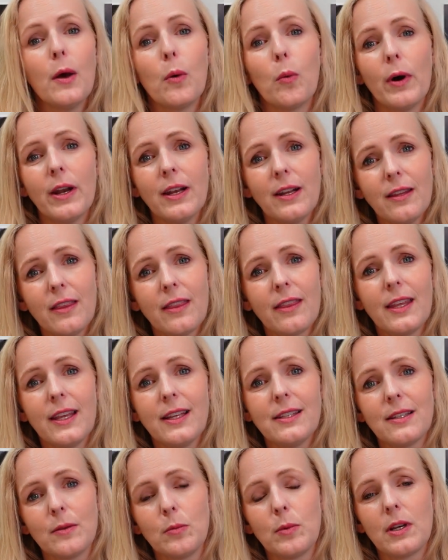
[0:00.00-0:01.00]
What are
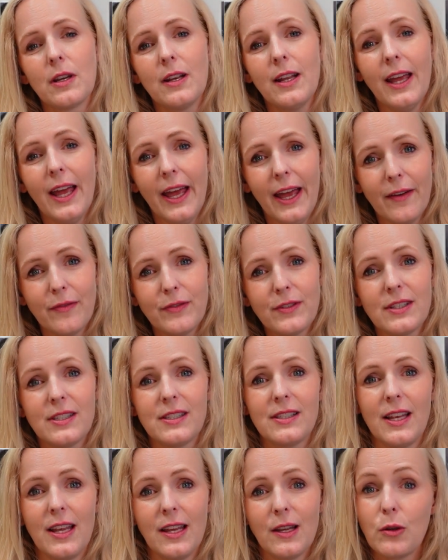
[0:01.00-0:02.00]
things that we're going to have to
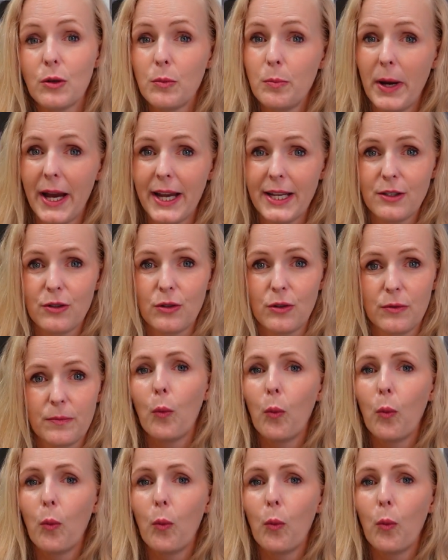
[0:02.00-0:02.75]
say goodbye to?